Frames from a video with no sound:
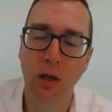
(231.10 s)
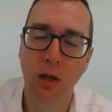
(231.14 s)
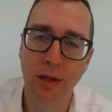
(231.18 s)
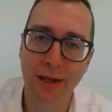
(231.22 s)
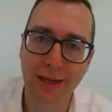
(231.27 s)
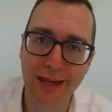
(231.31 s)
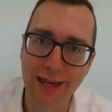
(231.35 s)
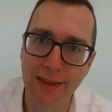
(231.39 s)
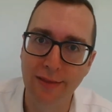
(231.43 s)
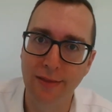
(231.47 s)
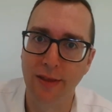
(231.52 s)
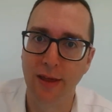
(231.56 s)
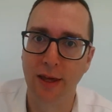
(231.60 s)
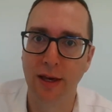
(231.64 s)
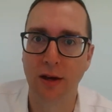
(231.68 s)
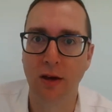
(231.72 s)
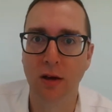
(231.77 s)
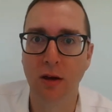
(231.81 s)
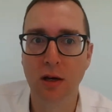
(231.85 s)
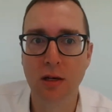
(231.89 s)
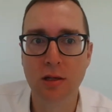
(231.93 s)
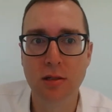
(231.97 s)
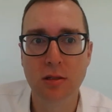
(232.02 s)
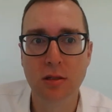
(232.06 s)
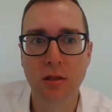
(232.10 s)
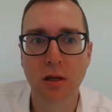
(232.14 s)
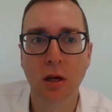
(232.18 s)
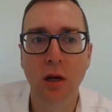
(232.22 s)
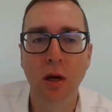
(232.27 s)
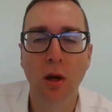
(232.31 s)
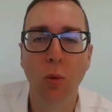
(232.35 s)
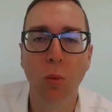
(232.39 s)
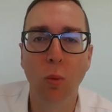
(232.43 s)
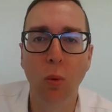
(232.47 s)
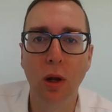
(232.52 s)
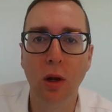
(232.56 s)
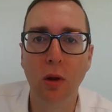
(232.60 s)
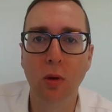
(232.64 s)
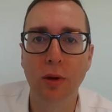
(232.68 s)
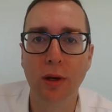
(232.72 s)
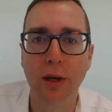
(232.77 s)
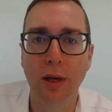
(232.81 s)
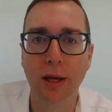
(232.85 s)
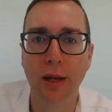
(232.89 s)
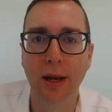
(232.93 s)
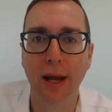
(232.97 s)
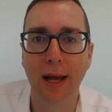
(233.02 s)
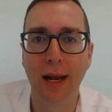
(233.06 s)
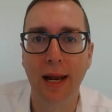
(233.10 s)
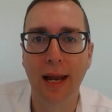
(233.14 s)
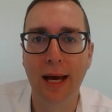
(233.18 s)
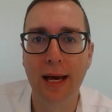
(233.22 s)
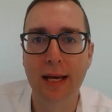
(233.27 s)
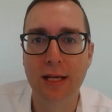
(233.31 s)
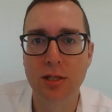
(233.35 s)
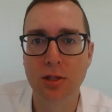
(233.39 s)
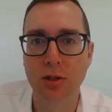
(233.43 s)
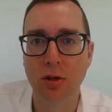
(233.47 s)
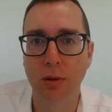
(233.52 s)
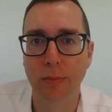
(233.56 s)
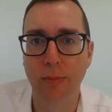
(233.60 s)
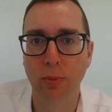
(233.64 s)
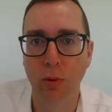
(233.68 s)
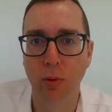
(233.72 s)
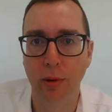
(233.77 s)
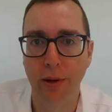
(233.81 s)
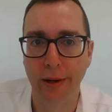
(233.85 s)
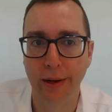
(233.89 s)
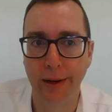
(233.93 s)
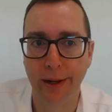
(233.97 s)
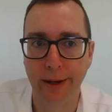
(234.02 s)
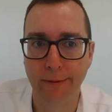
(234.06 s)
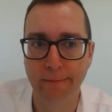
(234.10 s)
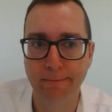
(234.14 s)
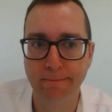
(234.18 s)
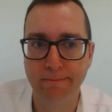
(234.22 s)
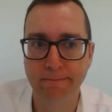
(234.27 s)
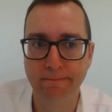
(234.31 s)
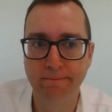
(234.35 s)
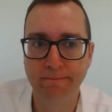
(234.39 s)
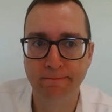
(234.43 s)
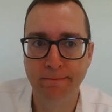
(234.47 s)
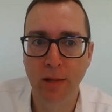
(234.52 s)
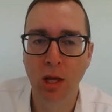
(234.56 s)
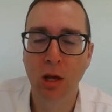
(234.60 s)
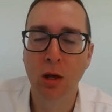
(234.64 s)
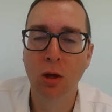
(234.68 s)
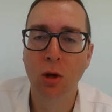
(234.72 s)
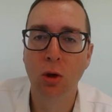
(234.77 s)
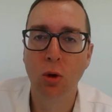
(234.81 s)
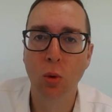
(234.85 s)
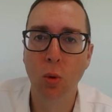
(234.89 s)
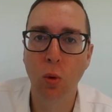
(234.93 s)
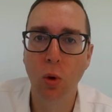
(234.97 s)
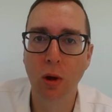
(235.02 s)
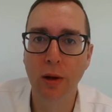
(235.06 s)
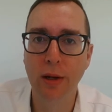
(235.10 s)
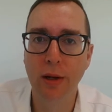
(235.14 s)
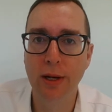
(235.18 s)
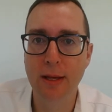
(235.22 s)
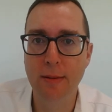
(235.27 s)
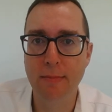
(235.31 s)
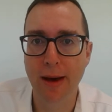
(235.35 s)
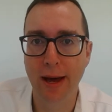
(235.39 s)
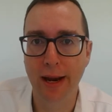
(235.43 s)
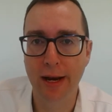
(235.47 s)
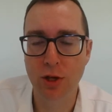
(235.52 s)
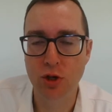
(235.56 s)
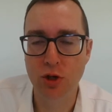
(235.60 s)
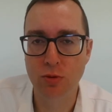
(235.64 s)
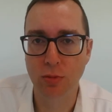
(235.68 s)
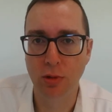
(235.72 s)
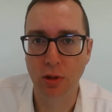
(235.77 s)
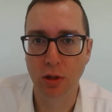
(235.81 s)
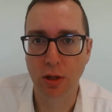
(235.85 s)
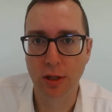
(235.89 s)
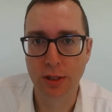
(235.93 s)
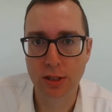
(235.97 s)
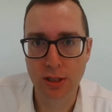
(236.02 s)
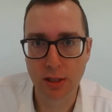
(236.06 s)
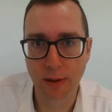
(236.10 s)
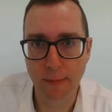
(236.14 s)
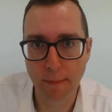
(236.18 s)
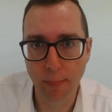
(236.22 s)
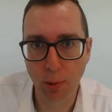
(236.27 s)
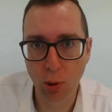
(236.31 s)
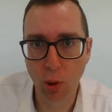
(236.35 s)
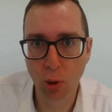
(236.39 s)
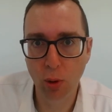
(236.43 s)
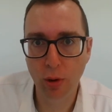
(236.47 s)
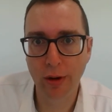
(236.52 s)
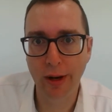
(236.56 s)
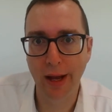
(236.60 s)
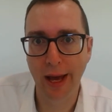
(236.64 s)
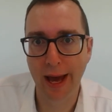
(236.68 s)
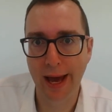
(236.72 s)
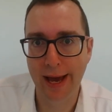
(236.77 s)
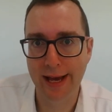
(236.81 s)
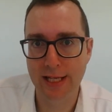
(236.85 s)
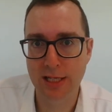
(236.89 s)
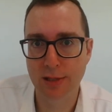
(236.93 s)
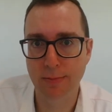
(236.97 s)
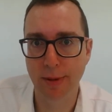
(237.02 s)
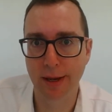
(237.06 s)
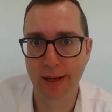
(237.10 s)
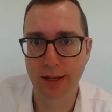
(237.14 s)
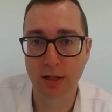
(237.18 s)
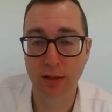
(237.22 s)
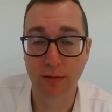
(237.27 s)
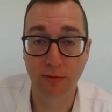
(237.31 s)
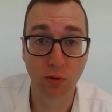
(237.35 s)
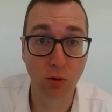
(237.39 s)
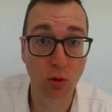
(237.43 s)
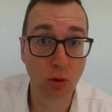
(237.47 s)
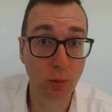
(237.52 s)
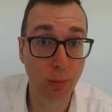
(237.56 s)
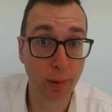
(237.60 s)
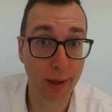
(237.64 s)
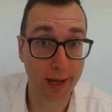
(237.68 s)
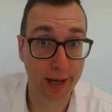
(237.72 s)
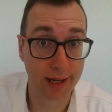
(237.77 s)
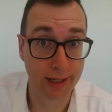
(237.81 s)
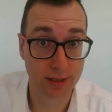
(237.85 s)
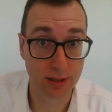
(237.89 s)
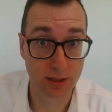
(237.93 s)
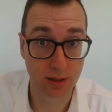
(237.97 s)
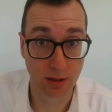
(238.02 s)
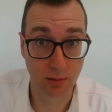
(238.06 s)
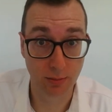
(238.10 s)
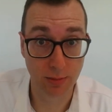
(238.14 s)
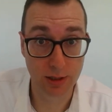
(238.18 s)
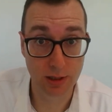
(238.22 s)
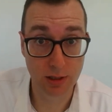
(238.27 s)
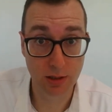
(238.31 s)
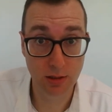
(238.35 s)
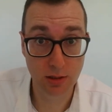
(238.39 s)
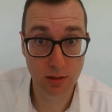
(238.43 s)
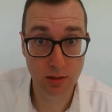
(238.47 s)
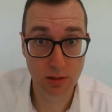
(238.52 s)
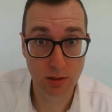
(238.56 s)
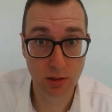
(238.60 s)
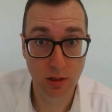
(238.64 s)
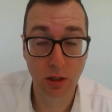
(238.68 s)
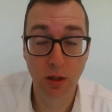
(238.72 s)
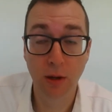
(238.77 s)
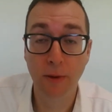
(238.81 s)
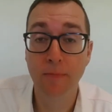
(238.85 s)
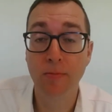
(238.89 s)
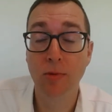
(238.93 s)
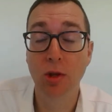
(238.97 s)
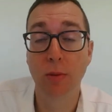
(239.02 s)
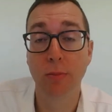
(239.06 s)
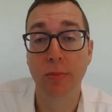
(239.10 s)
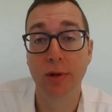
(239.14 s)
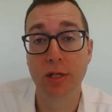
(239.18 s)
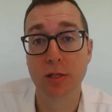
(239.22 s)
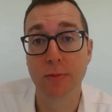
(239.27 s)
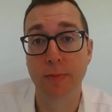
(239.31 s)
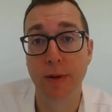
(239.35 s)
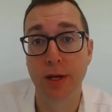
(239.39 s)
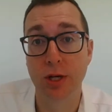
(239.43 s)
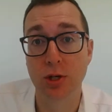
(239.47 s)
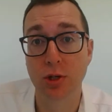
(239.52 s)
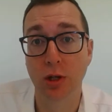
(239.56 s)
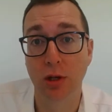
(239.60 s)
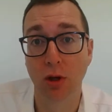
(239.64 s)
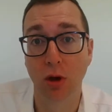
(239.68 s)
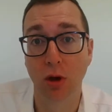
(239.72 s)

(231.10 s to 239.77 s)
Getting there, guys. We're looking at our last dot point now. Quality management. It's an important aspect of all parts of the business, but especially